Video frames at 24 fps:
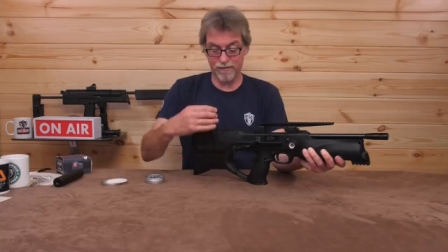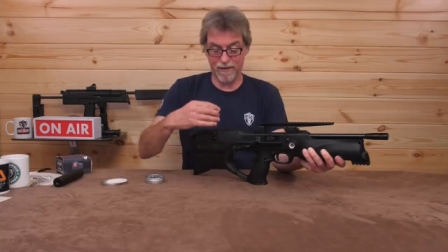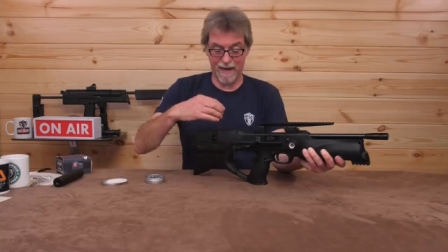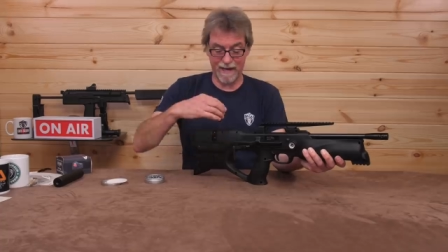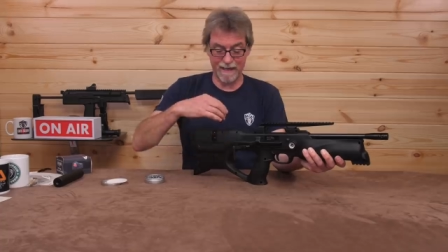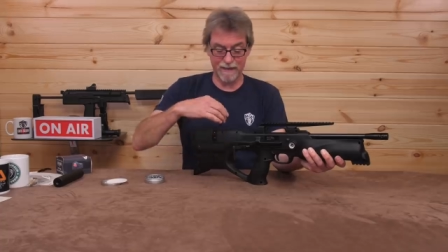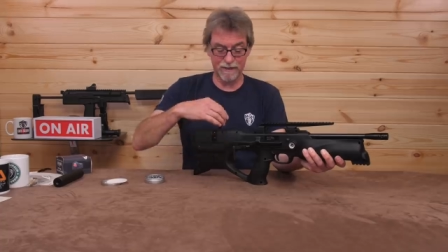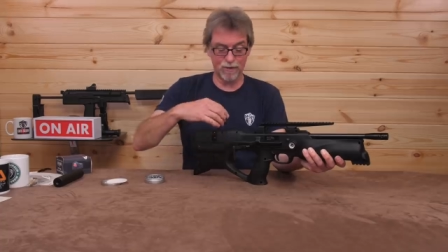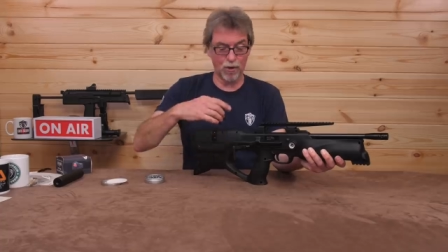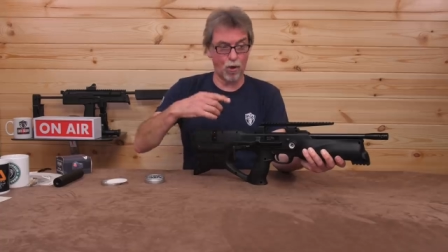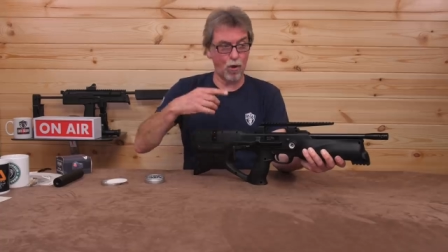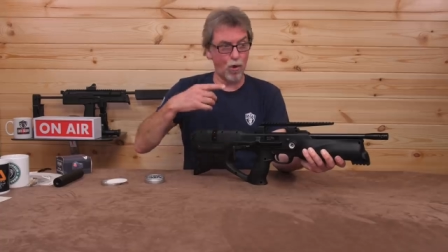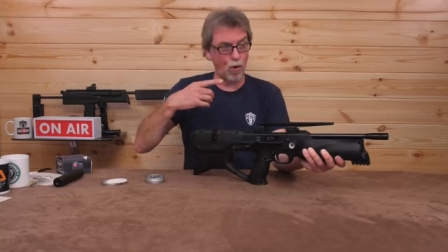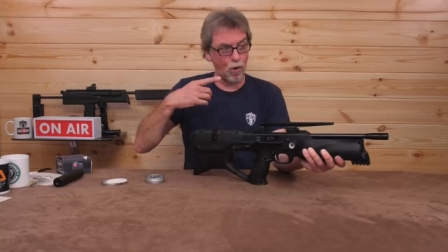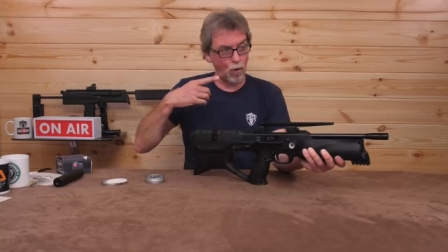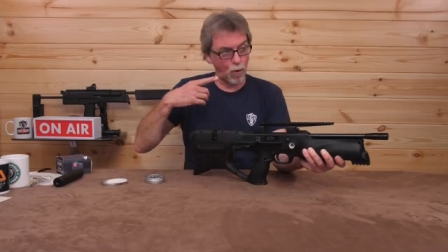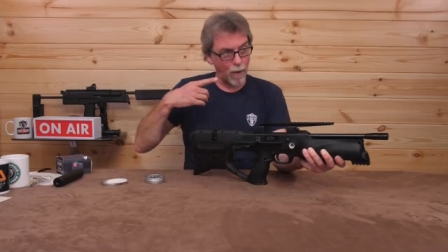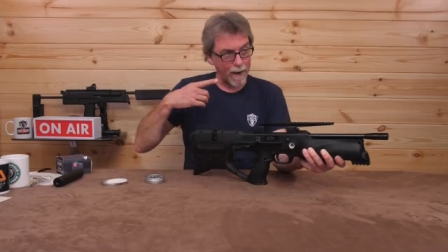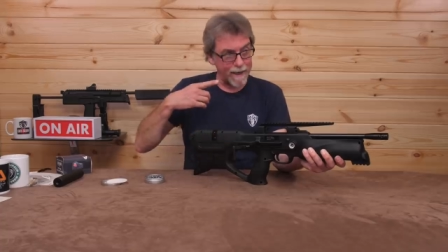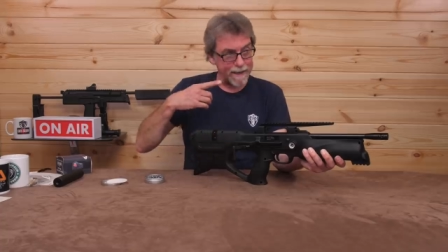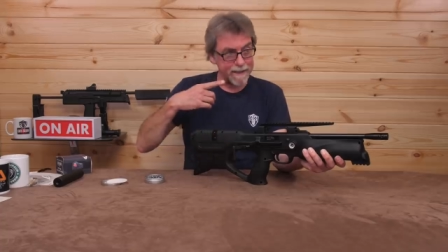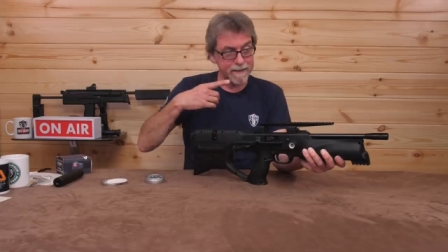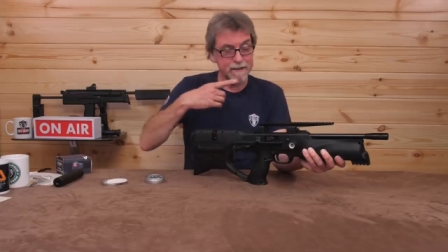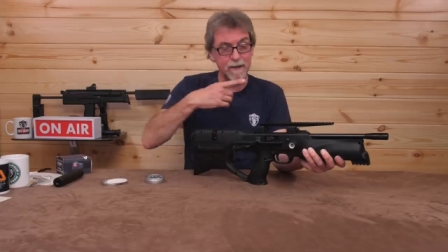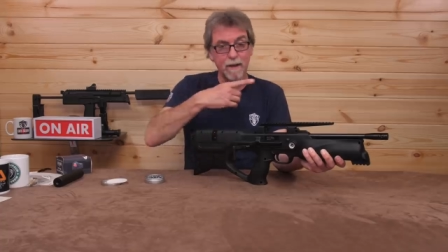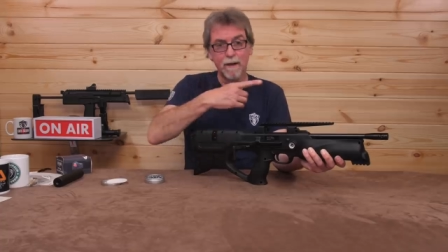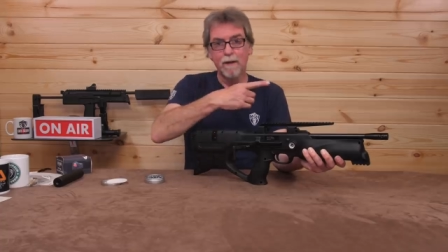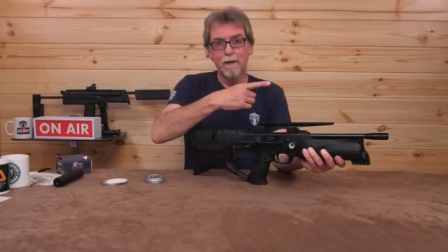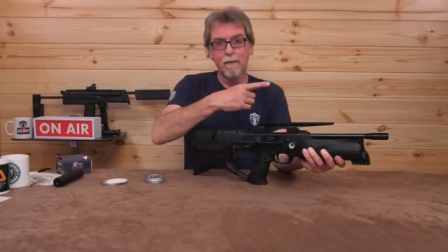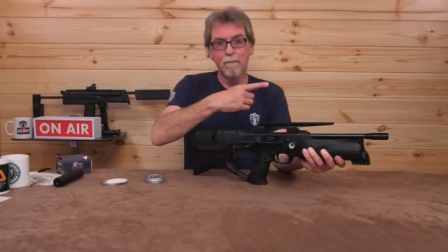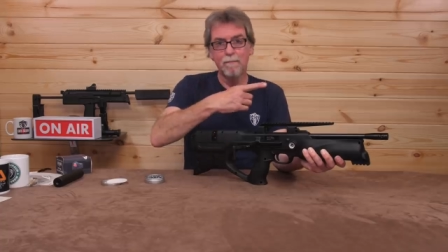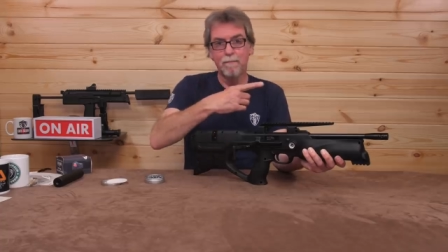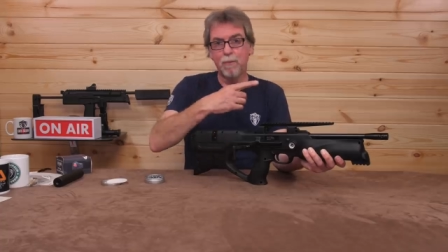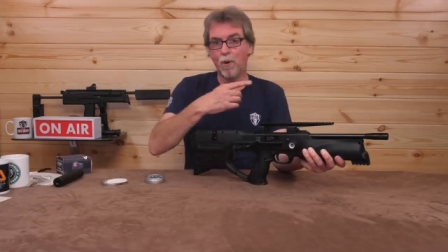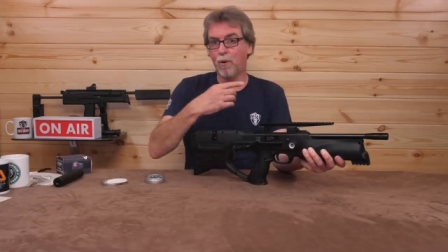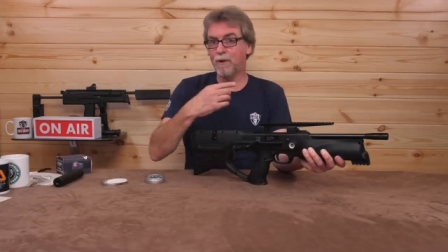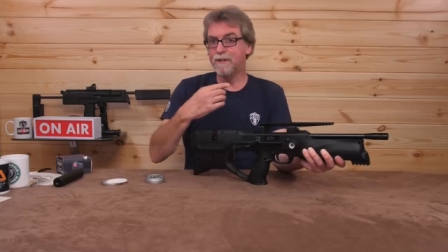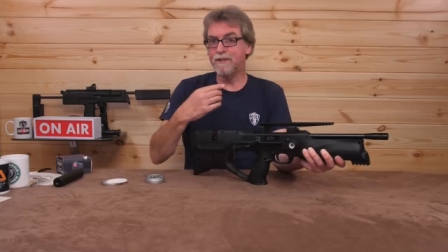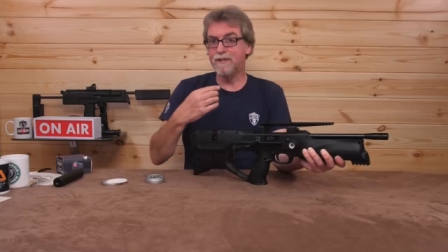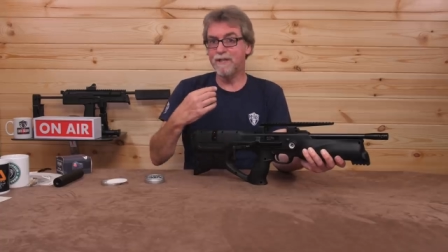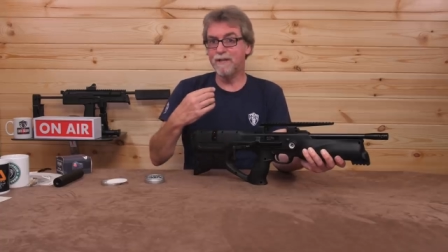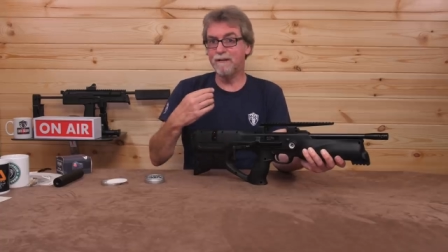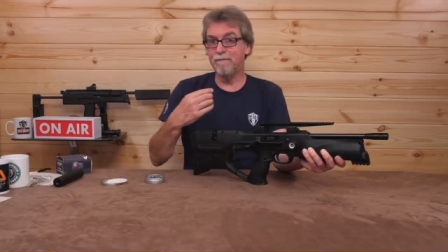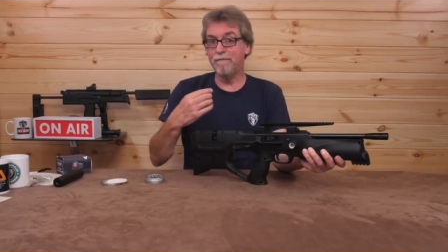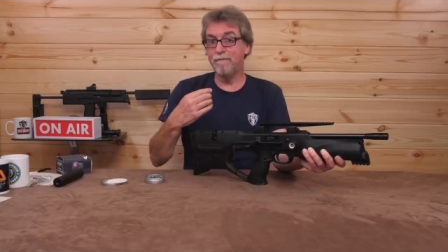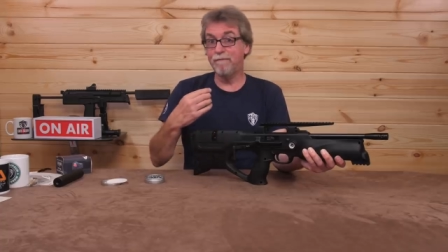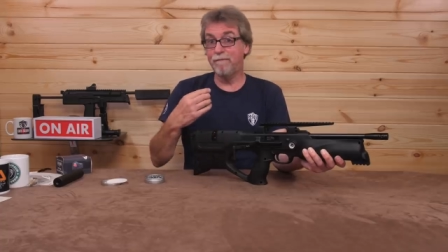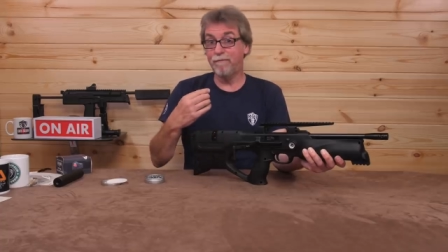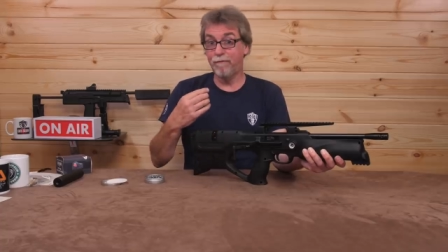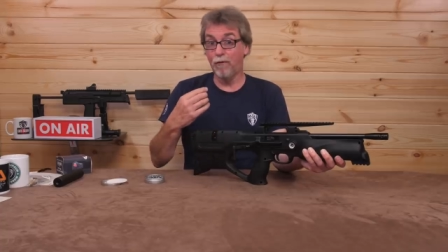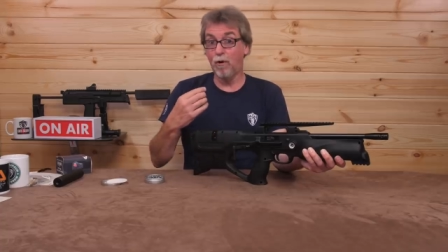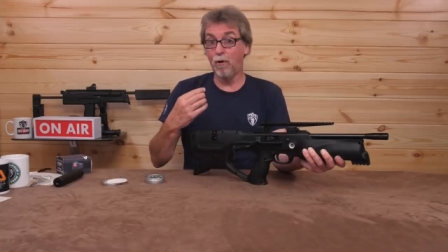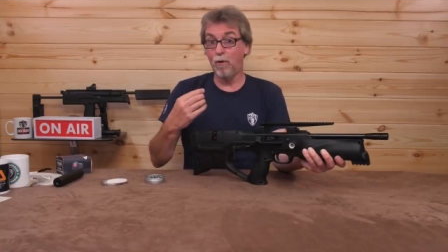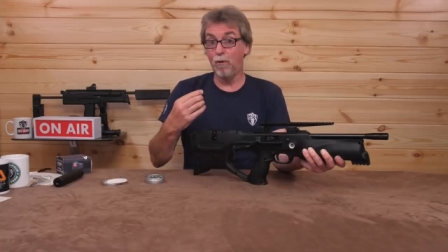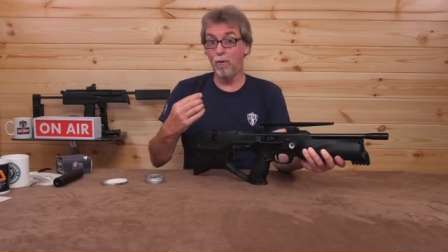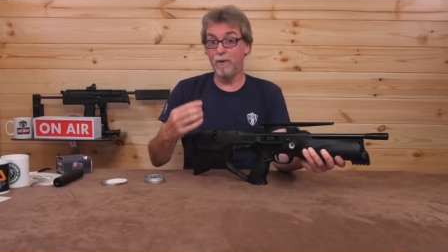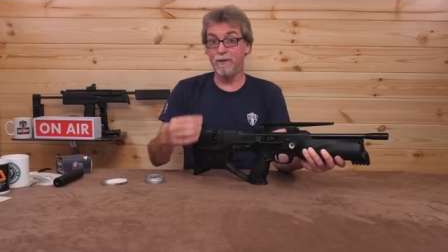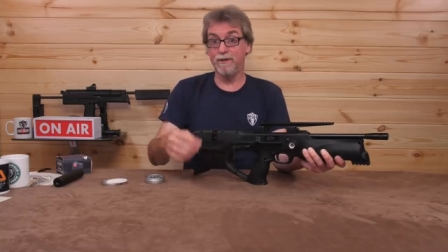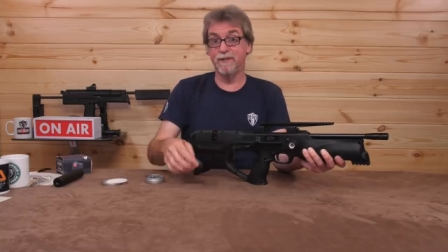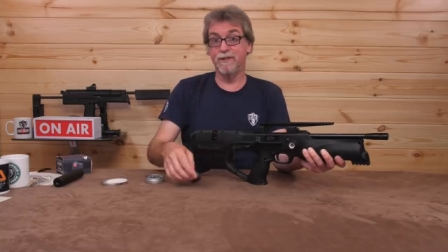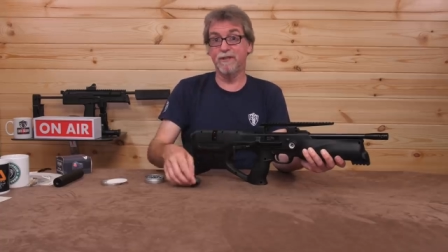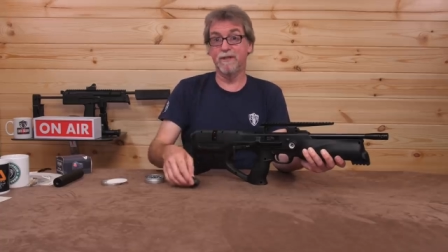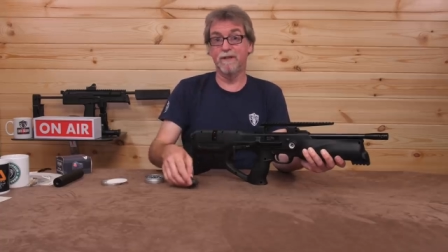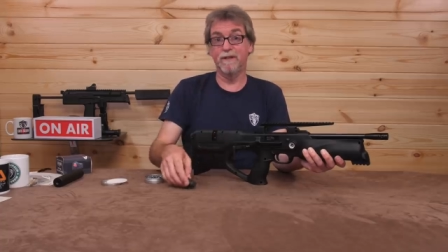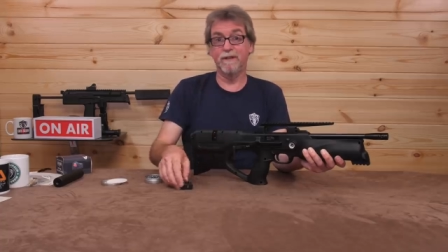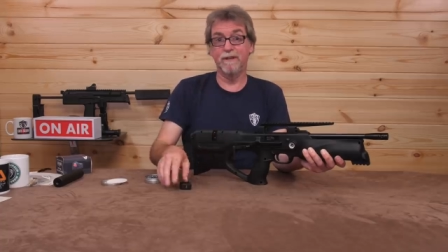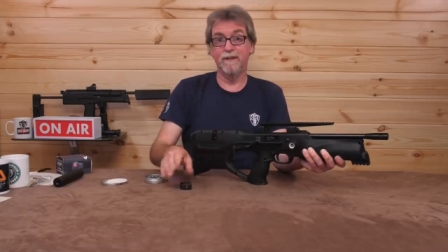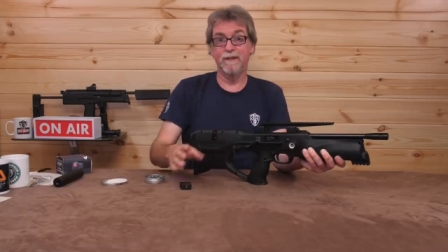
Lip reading: that is always pointing forwards.